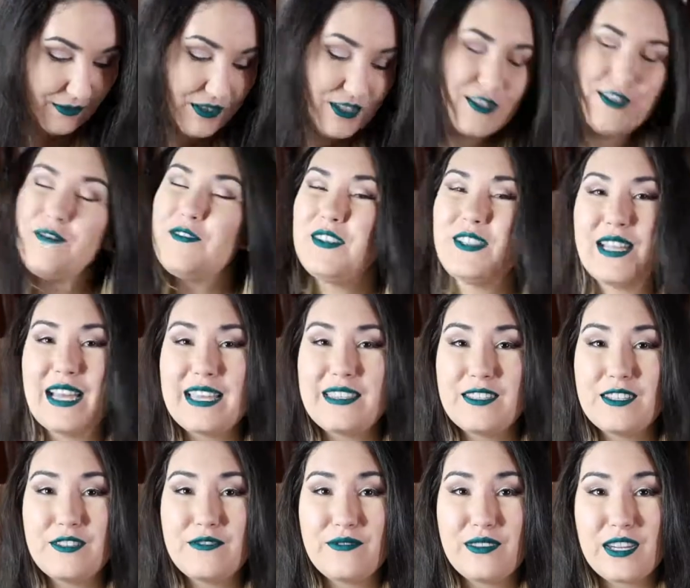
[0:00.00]
So if you like
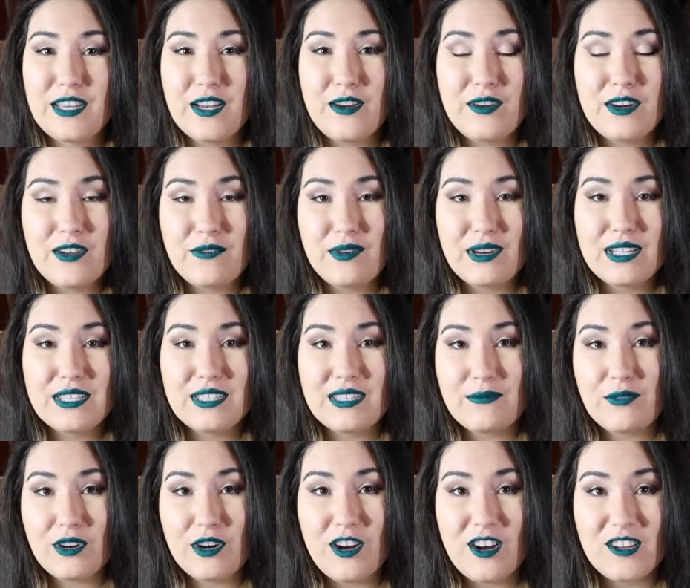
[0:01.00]
this video and you want to see
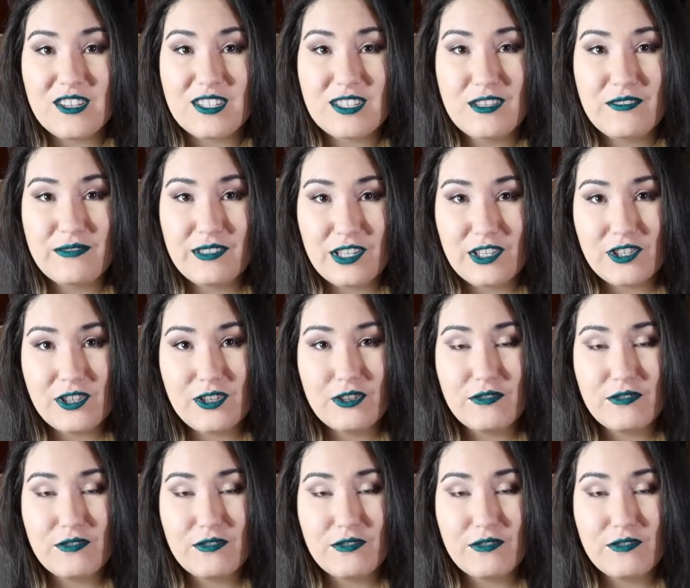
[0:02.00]
more hauls in the future,